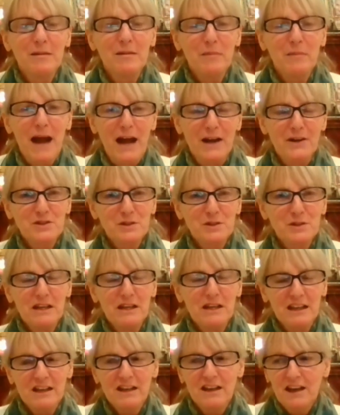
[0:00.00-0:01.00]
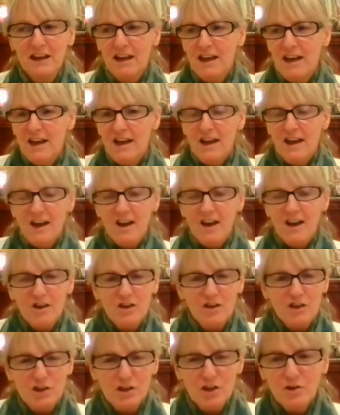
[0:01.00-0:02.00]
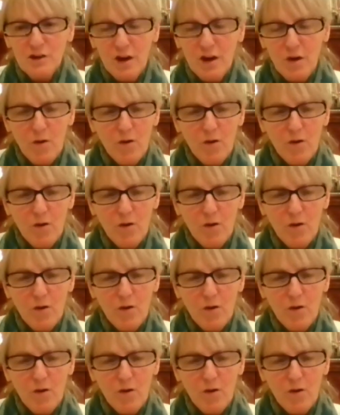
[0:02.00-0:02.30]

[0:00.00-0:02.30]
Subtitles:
it matters to me, you know,